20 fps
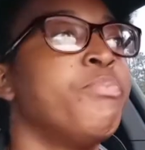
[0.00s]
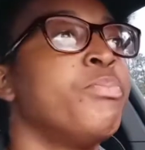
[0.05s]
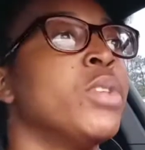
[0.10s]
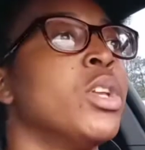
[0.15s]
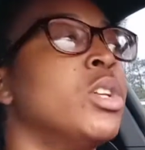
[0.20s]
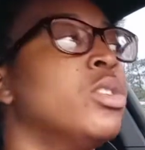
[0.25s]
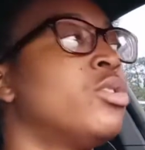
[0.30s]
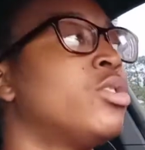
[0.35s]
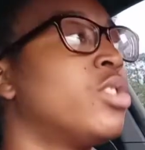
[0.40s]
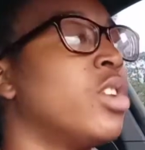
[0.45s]

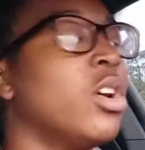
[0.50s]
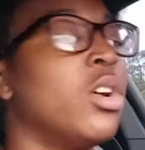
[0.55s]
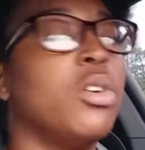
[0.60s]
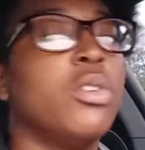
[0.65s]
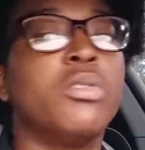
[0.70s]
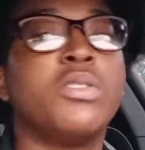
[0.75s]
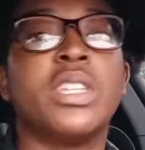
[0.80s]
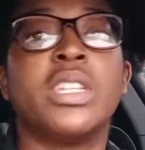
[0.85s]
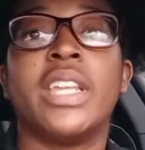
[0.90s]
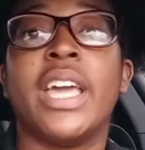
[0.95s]

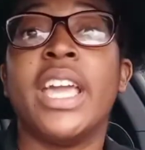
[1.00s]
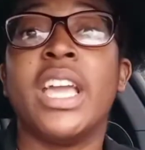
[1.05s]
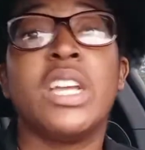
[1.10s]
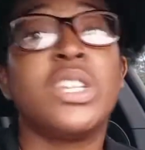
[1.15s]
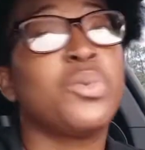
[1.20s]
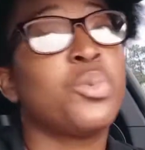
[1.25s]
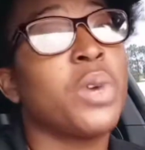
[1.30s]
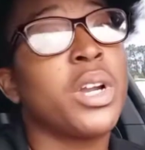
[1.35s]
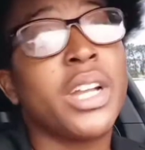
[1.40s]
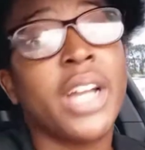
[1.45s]
So today
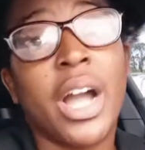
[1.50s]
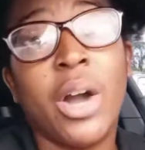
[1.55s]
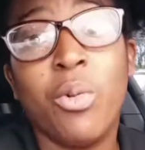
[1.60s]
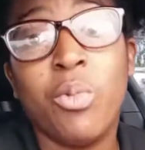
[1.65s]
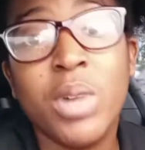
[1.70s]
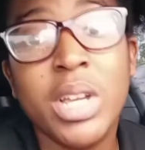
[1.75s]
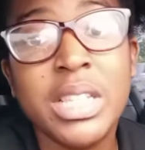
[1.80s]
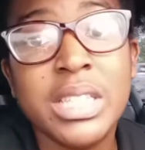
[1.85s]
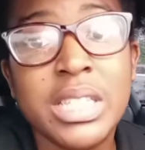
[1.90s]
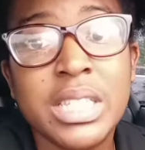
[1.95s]
is workout
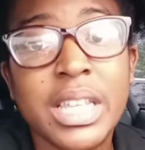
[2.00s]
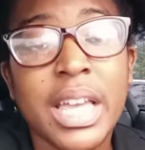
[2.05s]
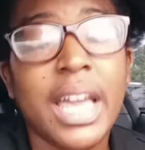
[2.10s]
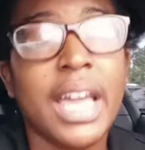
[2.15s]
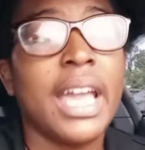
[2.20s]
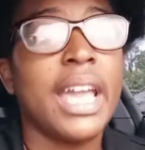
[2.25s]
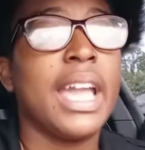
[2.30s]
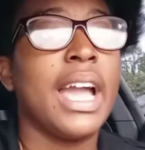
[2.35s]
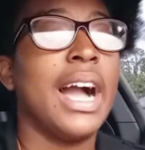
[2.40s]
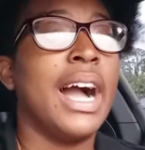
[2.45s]

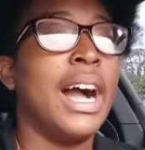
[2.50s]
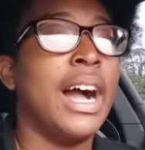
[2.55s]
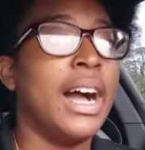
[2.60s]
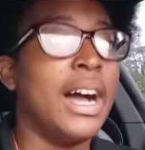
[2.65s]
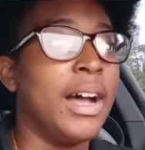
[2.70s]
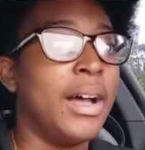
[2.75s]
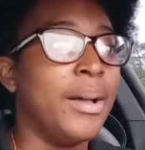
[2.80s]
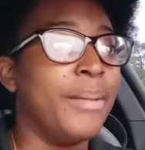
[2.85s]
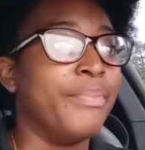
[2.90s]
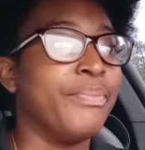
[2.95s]
Wednesday,
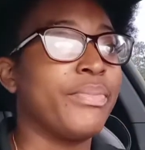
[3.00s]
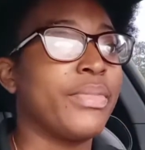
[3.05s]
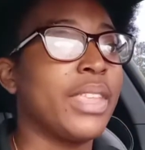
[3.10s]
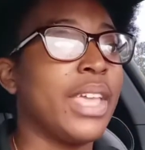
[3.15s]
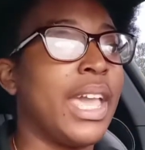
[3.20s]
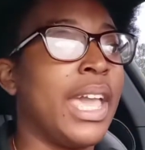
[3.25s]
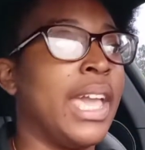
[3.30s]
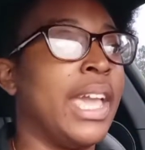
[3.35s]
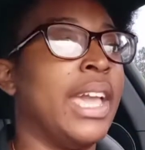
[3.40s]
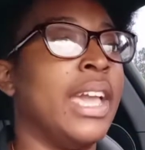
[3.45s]
um,
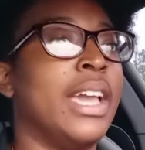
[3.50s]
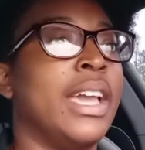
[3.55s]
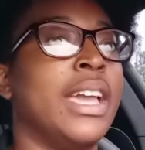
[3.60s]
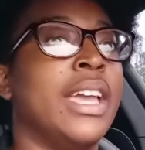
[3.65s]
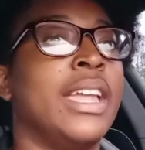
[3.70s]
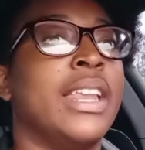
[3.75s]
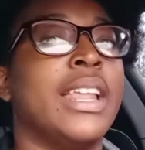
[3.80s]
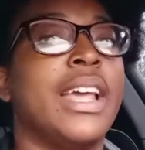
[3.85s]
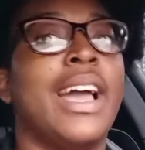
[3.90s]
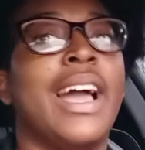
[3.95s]

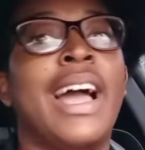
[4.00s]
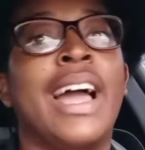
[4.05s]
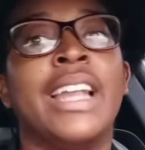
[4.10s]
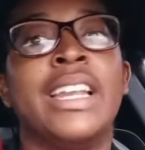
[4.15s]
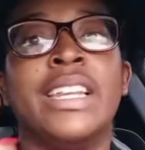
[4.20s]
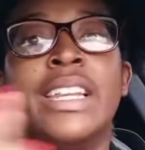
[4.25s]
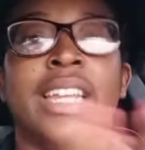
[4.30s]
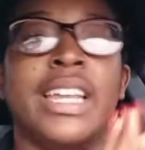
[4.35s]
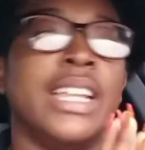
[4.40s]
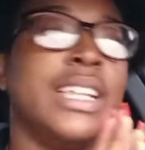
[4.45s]
and I
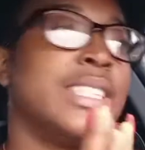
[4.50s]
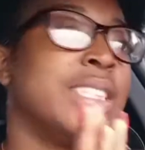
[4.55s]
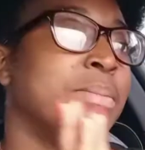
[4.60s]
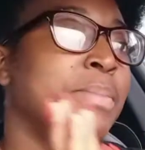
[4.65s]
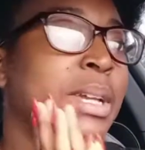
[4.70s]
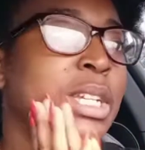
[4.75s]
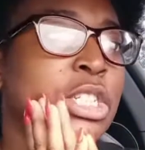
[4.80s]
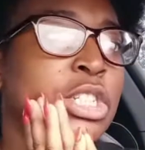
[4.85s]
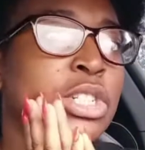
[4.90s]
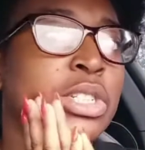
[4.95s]
needed to
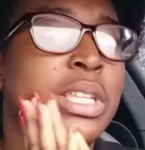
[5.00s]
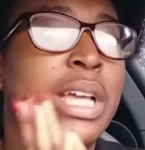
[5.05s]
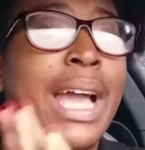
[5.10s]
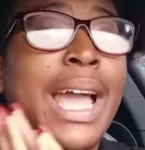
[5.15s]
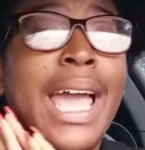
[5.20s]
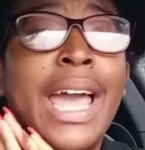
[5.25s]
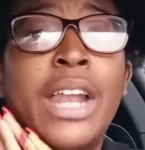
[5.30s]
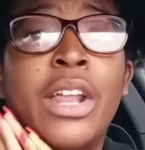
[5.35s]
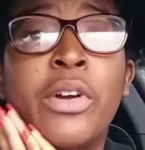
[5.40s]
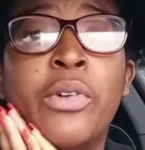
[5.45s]
make sure that I
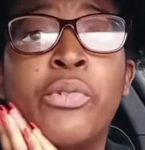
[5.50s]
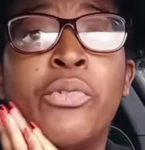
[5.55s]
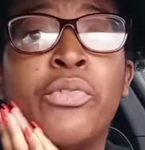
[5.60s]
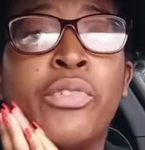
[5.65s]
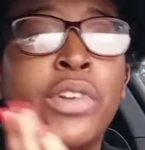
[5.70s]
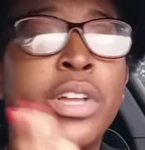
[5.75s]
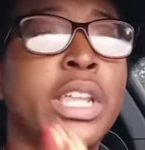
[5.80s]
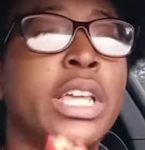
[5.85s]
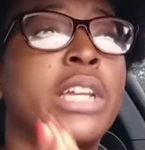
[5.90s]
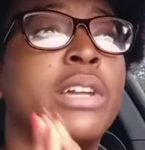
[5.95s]
had a
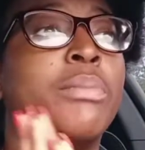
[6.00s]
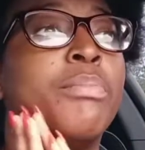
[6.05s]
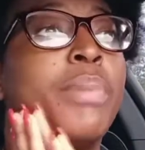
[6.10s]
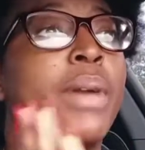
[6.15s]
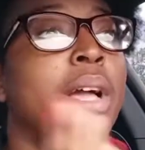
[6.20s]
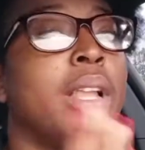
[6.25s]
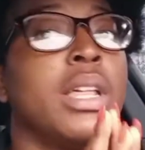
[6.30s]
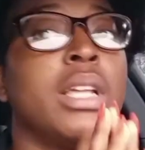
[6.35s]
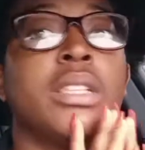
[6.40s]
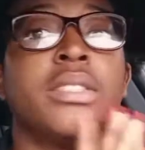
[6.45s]
really
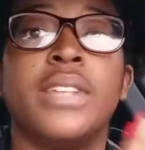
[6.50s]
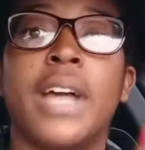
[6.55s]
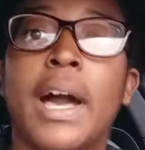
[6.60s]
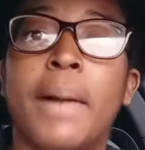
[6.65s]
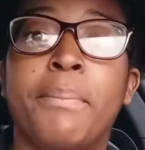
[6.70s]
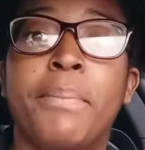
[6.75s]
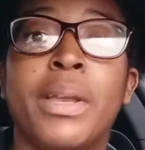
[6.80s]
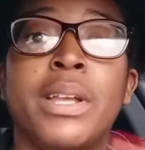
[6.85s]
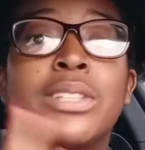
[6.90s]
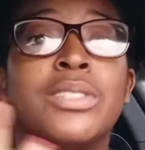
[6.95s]
compelling
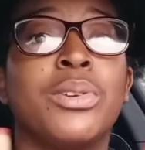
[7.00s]
topic.